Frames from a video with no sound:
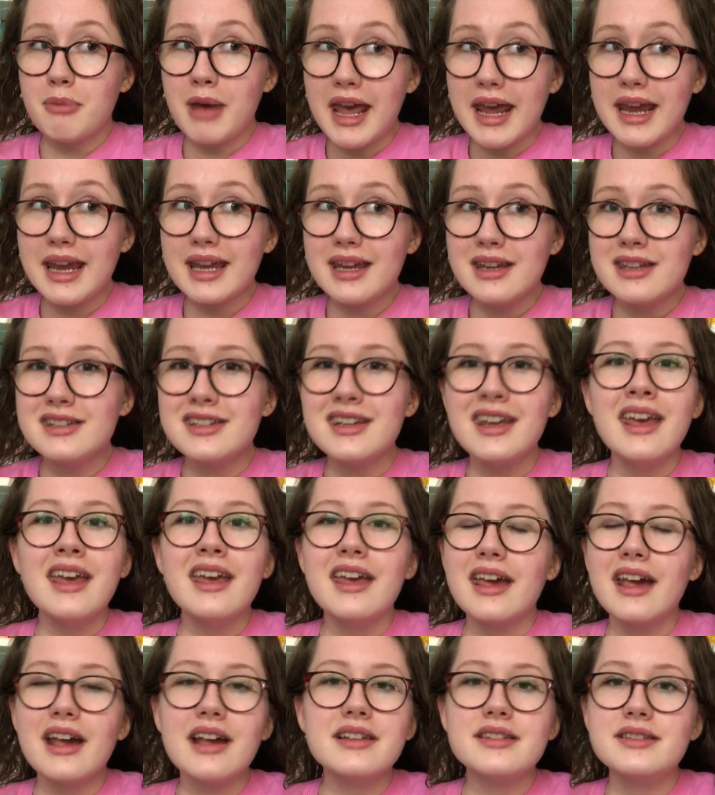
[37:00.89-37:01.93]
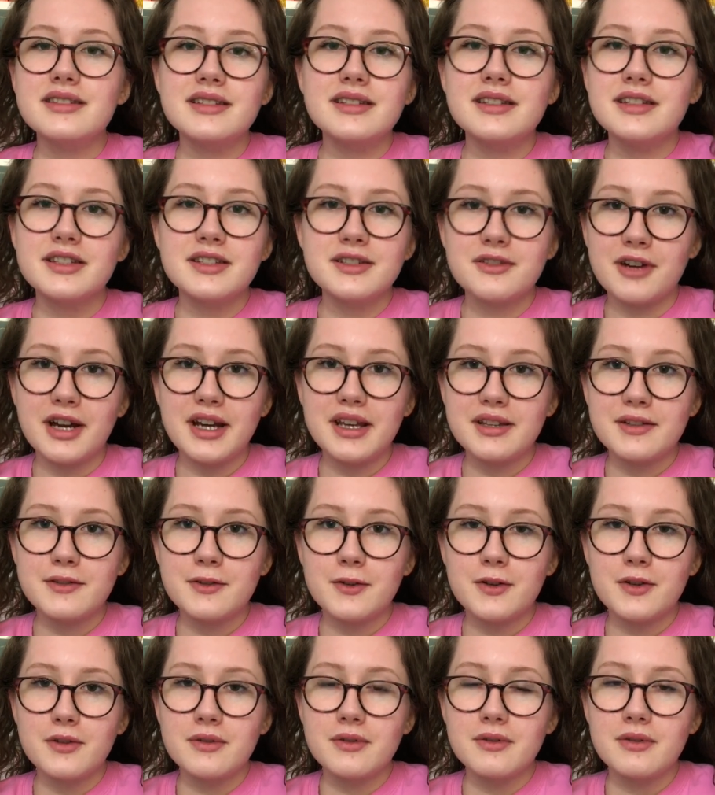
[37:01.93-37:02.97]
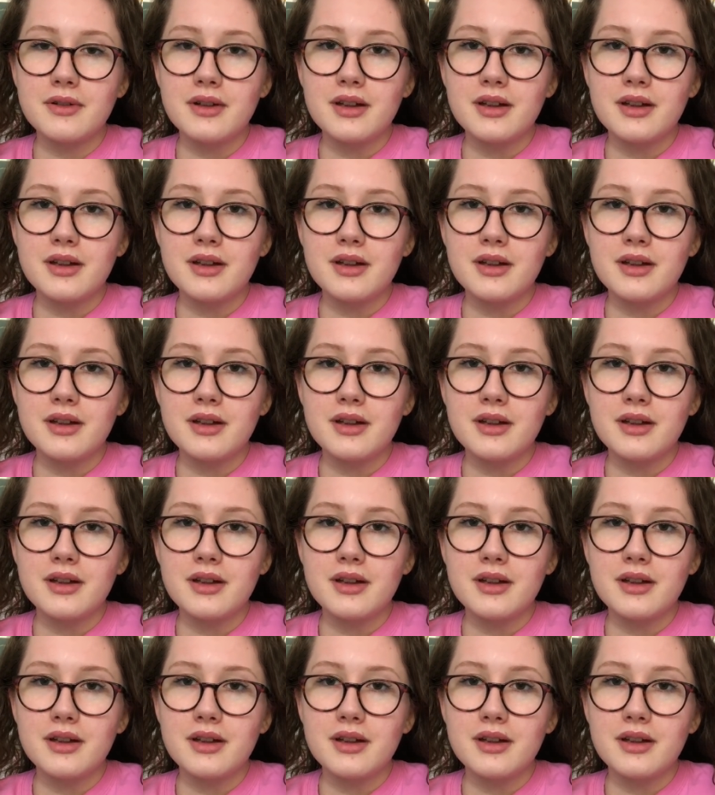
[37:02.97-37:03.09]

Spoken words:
page is disgraceful.